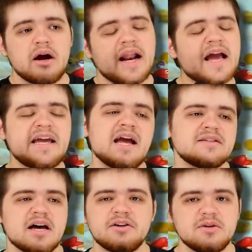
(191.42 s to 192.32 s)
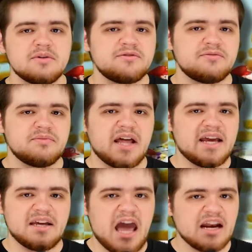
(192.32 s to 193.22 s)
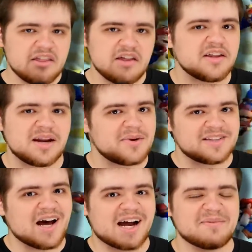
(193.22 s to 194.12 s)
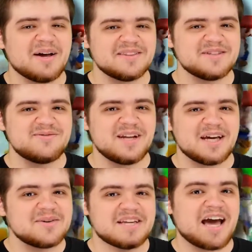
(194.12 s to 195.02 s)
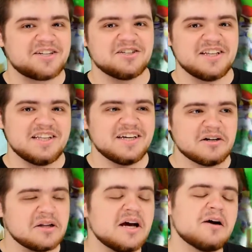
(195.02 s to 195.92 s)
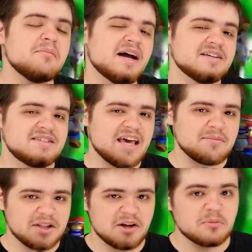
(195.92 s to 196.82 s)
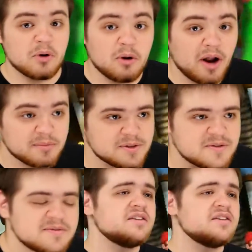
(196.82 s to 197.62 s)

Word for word: All right, I can't tell you if like anything that I'm going to talk about in this video is actually legal, minus the emulator programs.